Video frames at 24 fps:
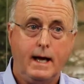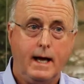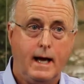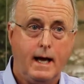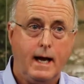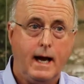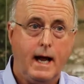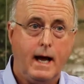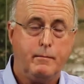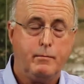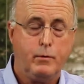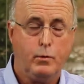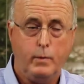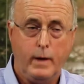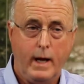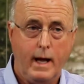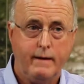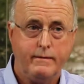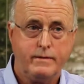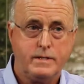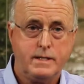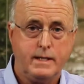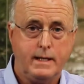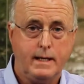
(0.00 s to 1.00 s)
can't happen. We
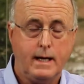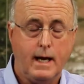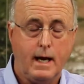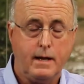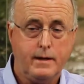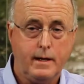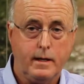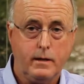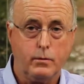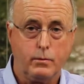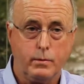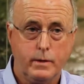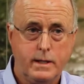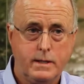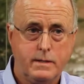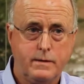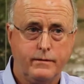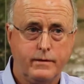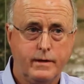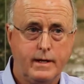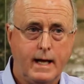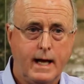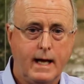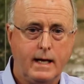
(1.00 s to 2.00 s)
haven't seen it. I think the
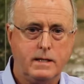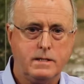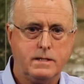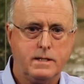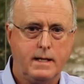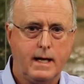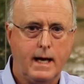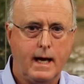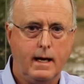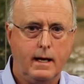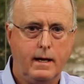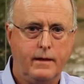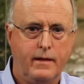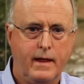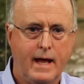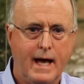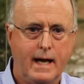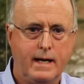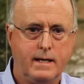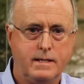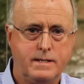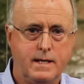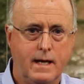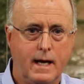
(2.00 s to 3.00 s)
reason for that is that
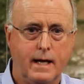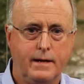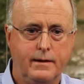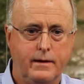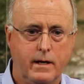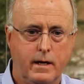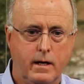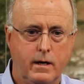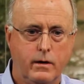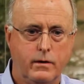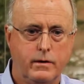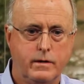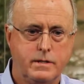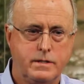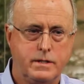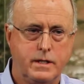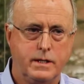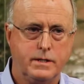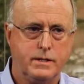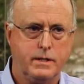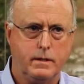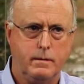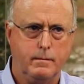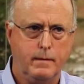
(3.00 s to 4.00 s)
that is not their
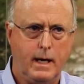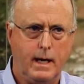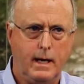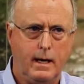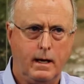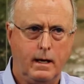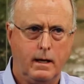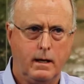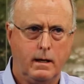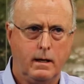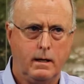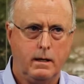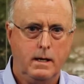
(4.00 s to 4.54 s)
decision to make.